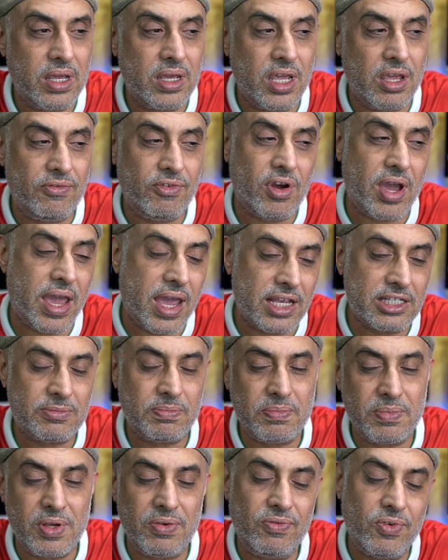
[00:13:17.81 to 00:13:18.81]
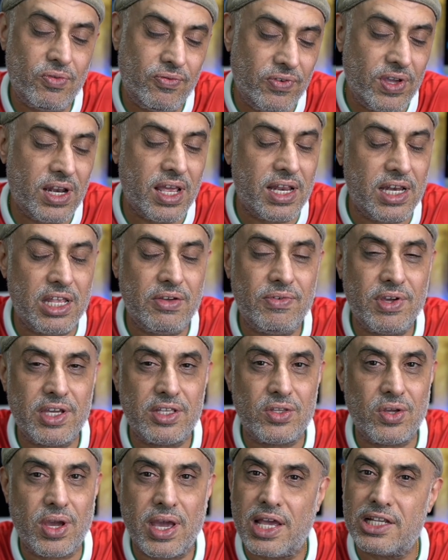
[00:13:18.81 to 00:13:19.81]
If you feel like leaving it
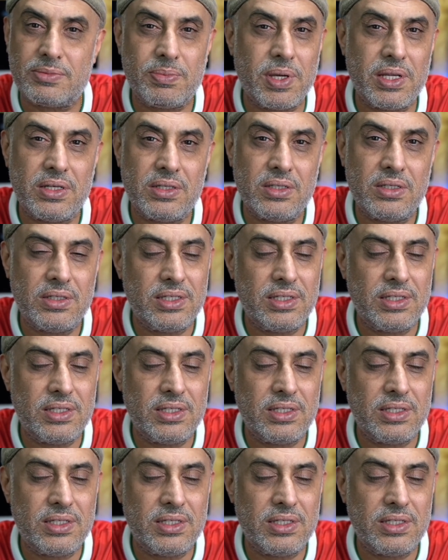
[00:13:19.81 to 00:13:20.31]
to your ass man,